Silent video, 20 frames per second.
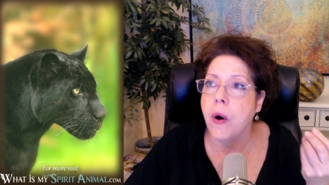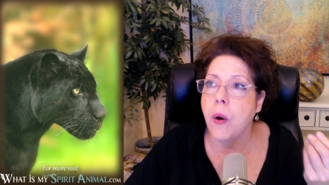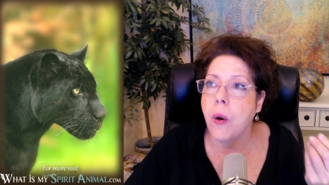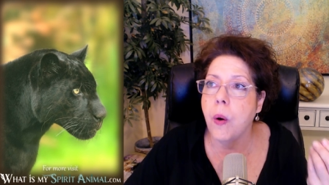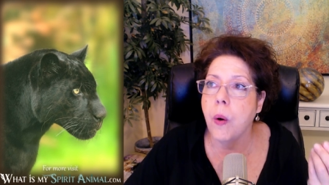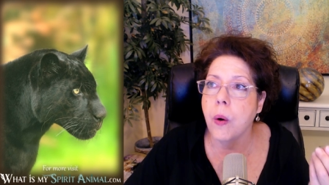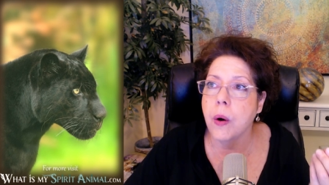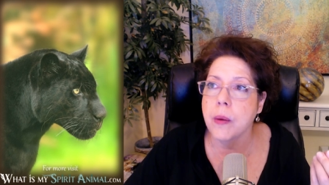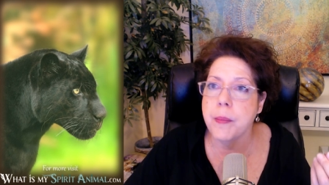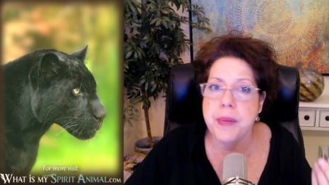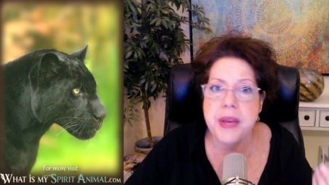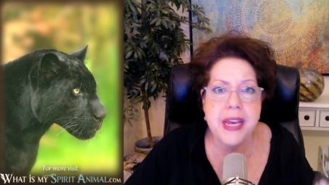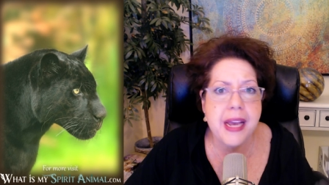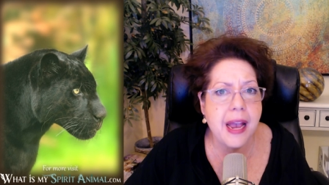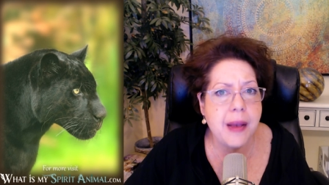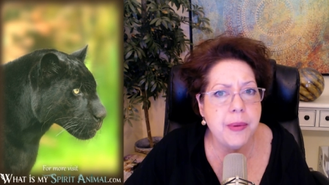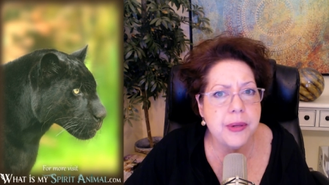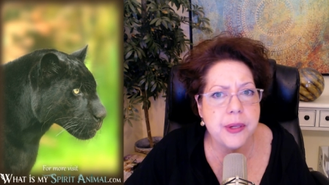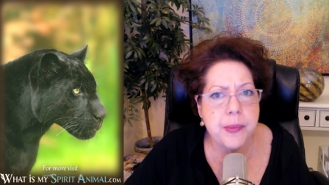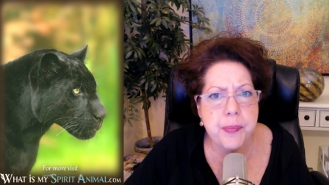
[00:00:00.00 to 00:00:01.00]
or being
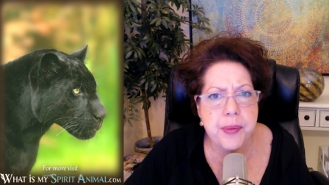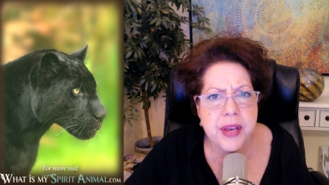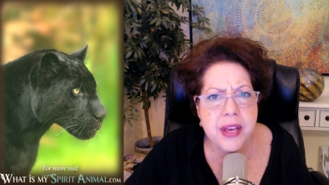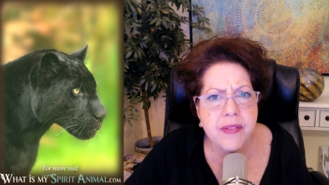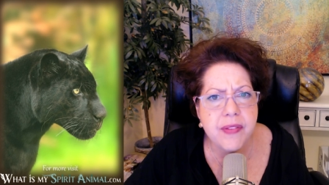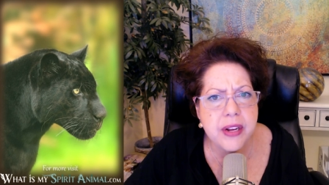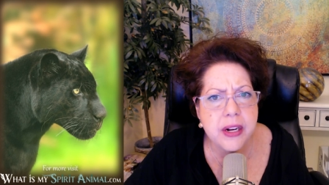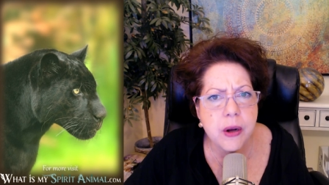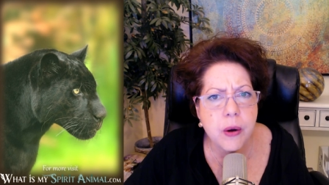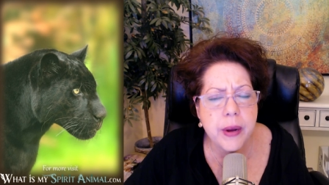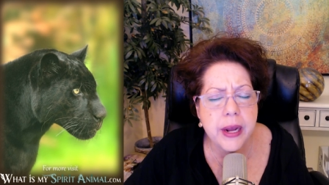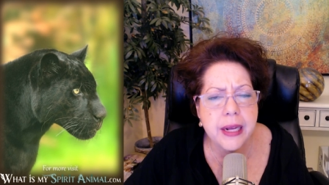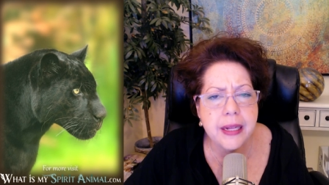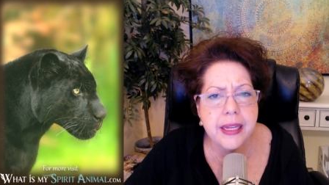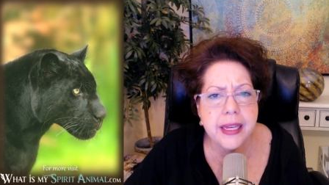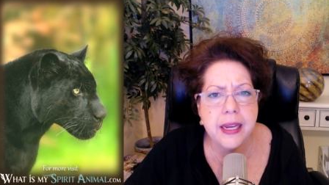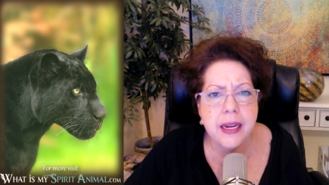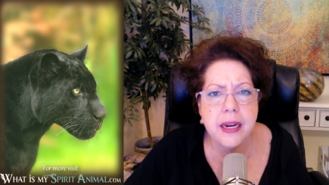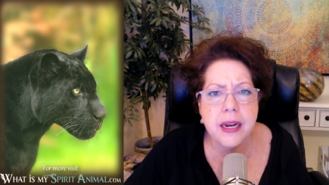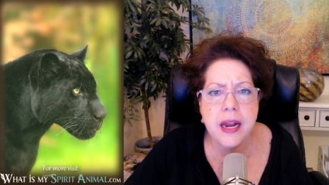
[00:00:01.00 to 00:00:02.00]
able to pivot
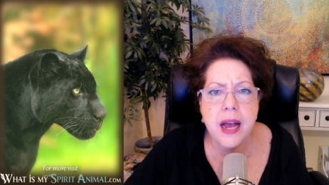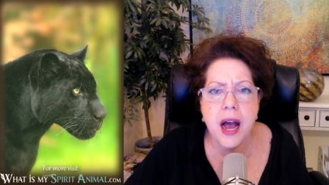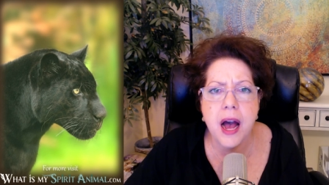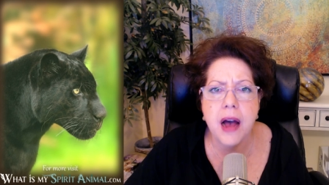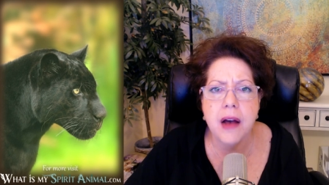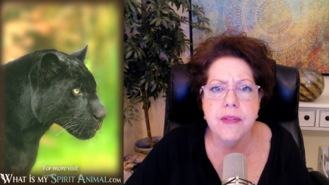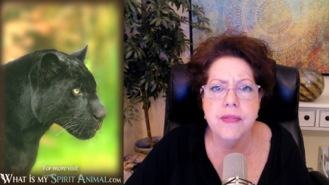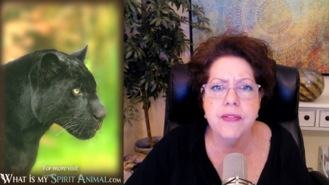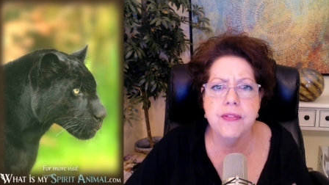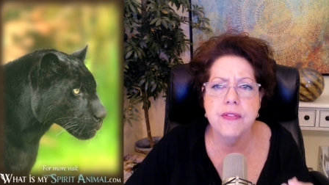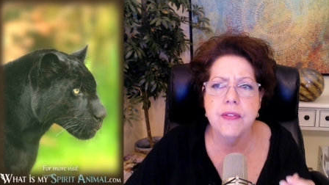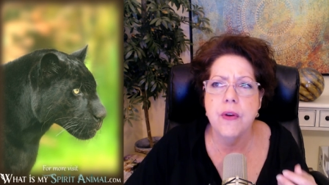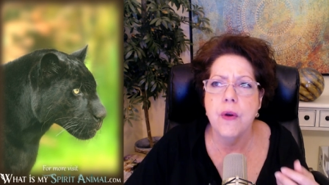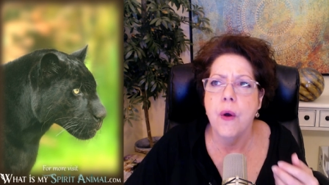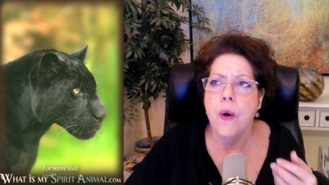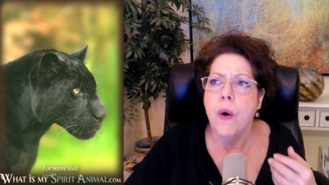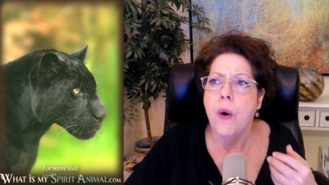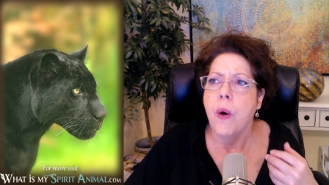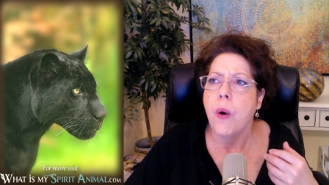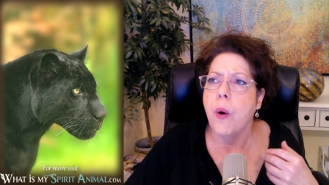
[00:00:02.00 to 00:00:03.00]
quickly enough
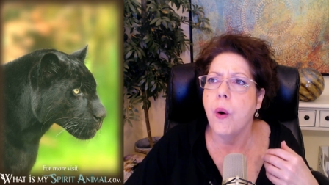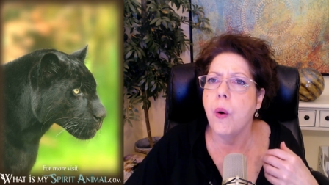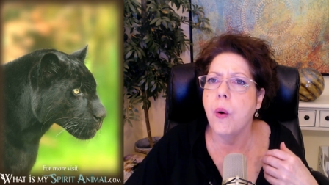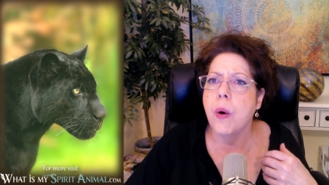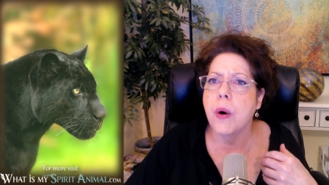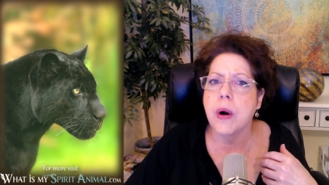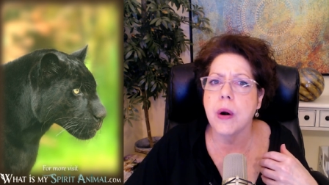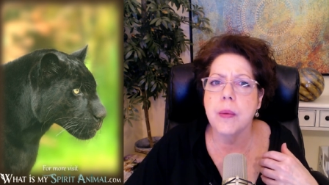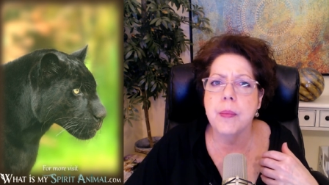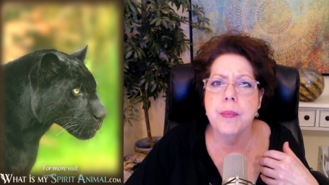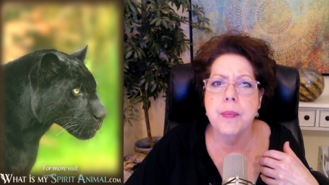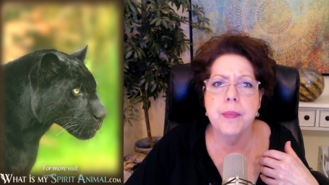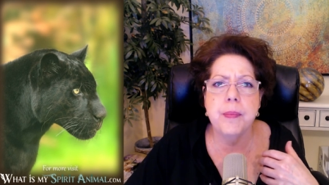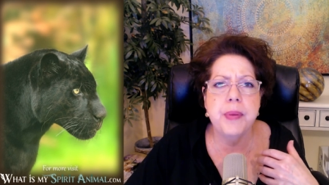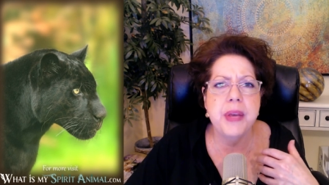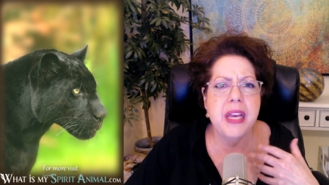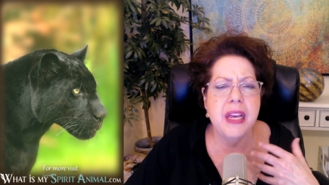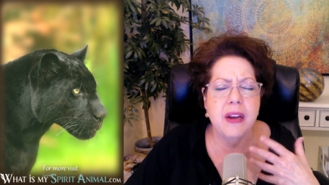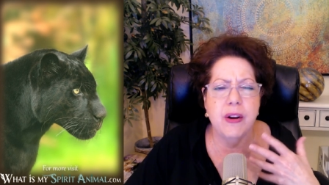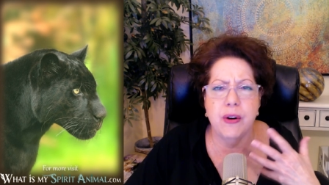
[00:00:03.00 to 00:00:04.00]
or
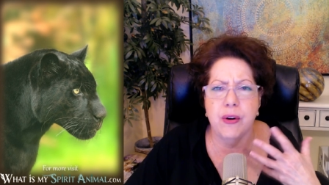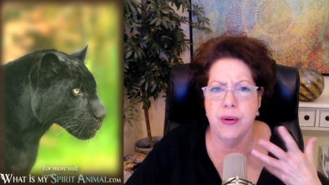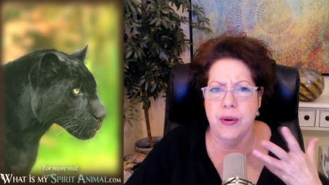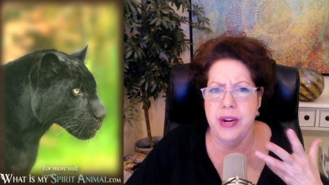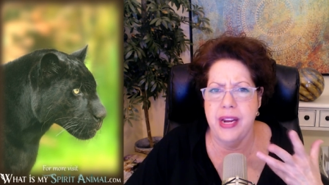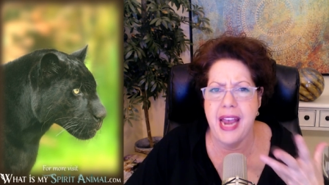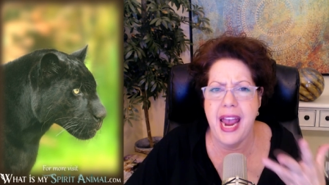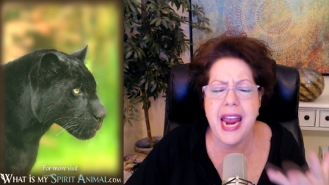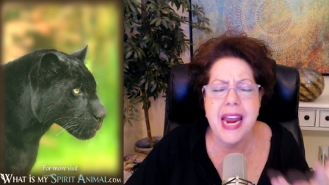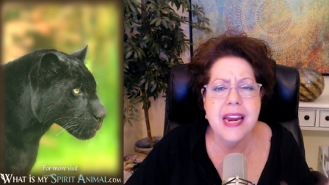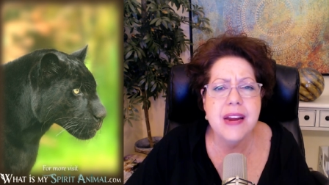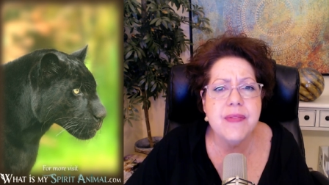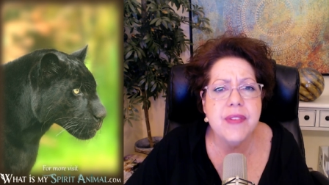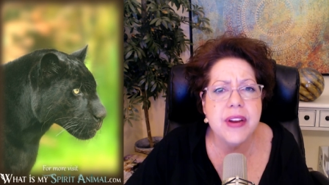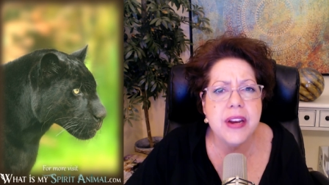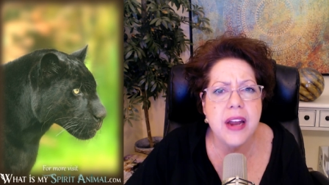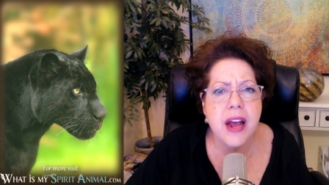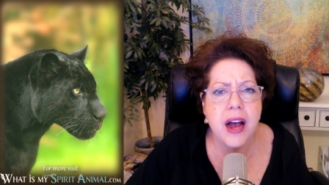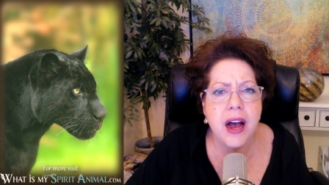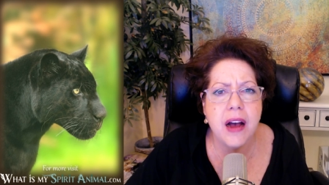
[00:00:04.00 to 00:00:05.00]
being creative
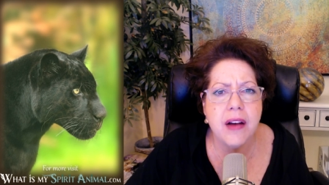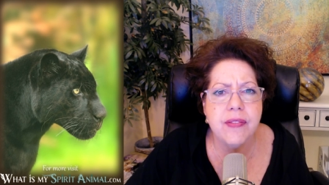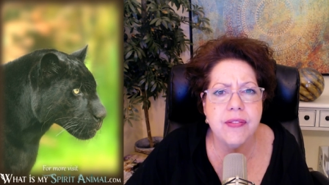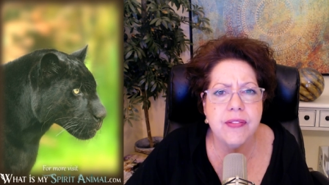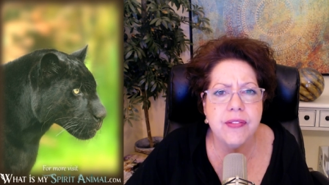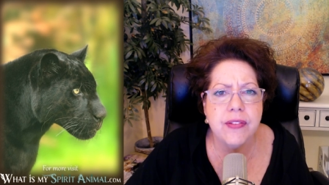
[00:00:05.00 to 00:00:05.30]
enough,